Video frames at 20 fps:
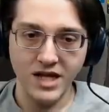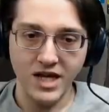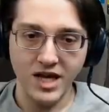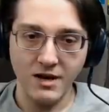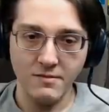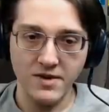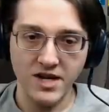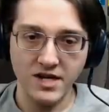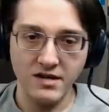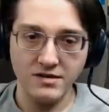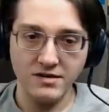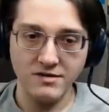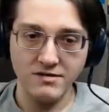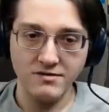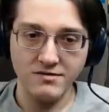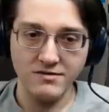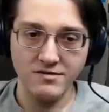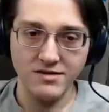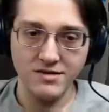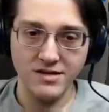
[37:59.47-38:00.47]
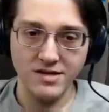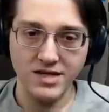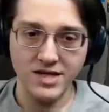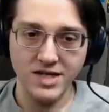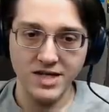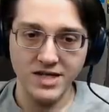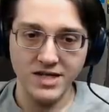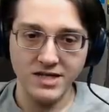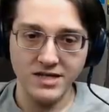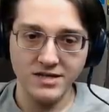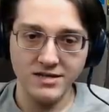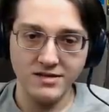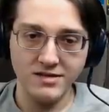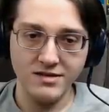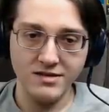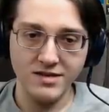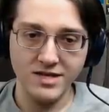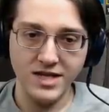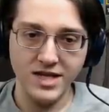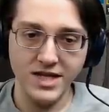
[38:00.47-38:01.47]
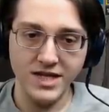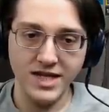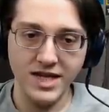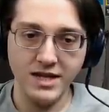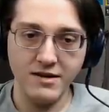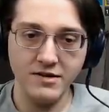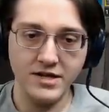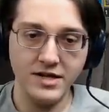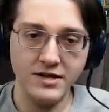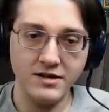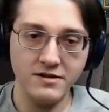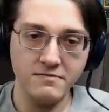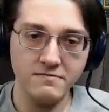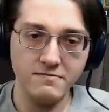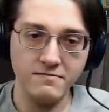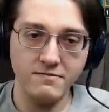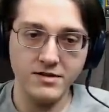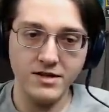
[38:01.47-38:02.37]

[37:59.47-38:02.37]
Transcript: Come on, get get down here,